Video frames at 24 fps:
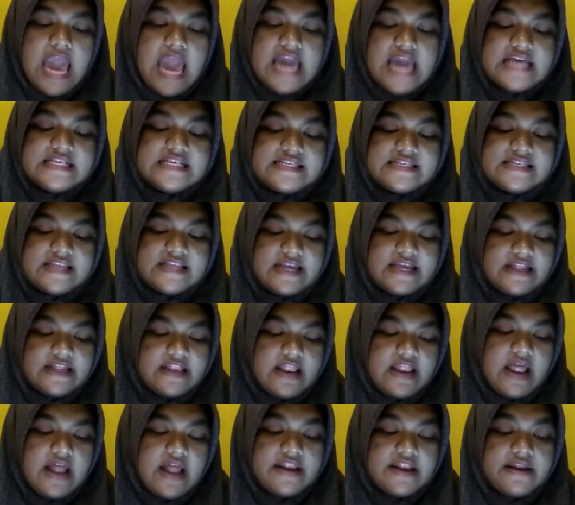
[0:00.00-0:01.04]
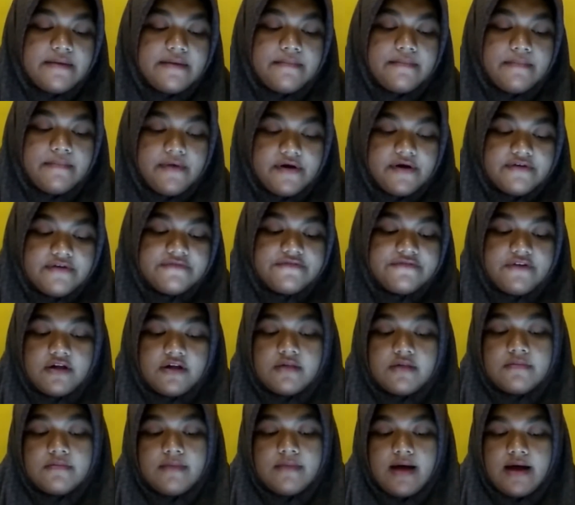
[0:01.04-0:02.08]
Instead, the more
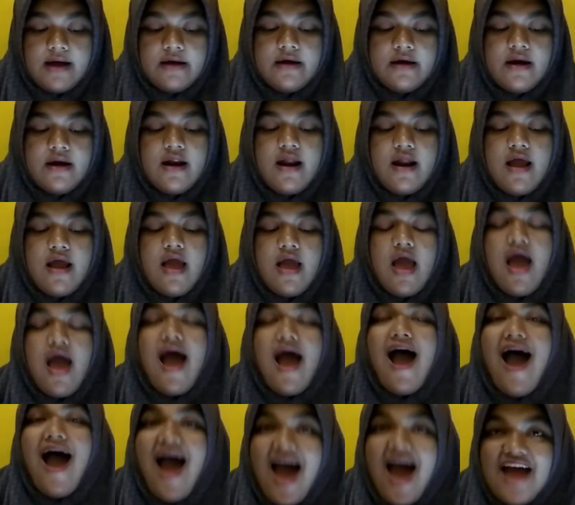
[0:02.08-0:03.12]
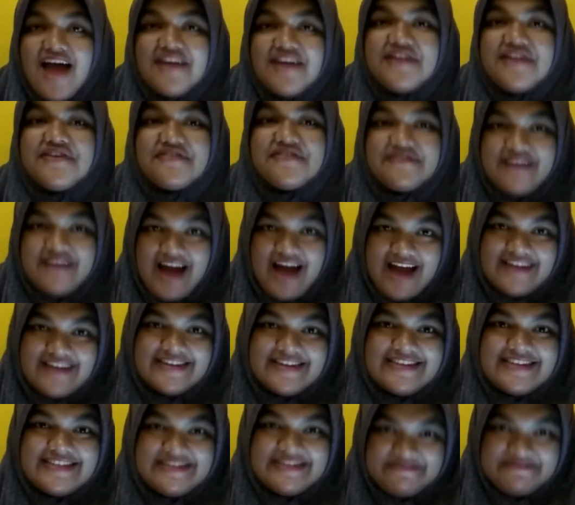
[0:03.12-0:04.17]
formal, are you
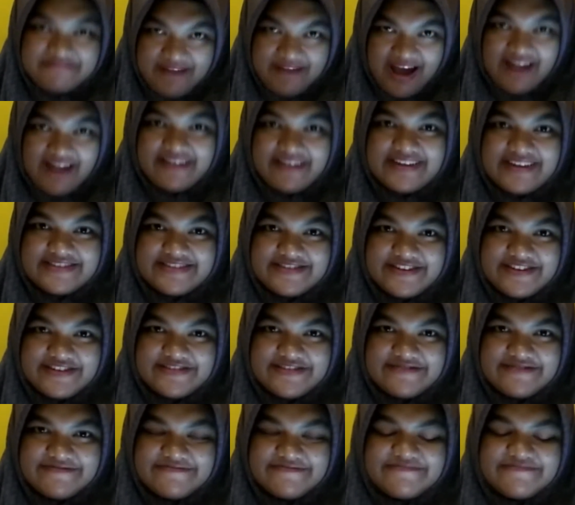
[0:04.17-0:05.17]
running the marathon?